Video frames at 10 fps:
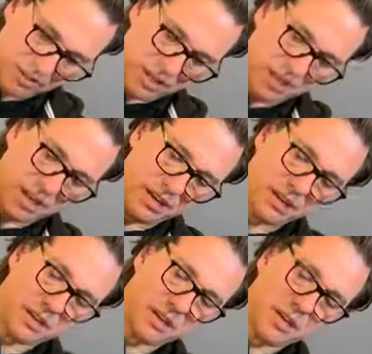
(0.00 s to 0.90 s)
here,
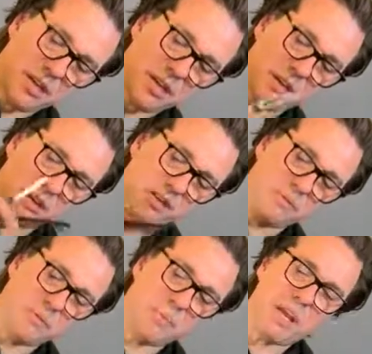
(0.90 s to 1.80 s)
we have a
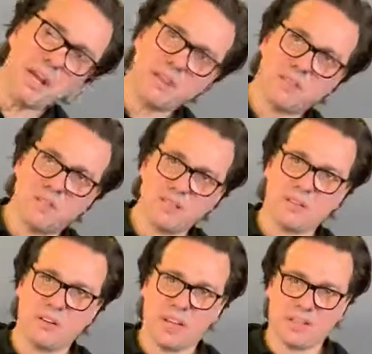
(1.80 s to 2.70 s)
big
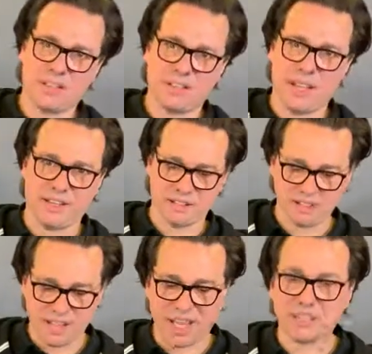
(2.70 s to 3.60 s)
disconnected length.
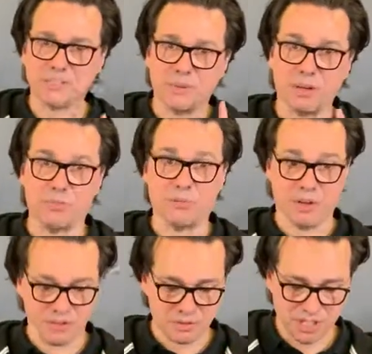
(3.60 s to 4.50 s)
That's what we
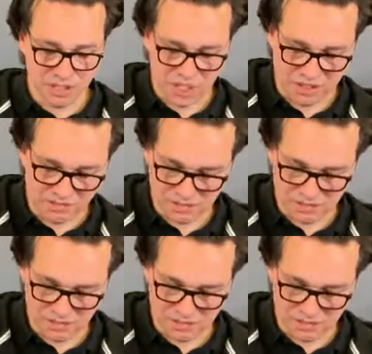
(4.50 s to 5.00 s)
want to achieve.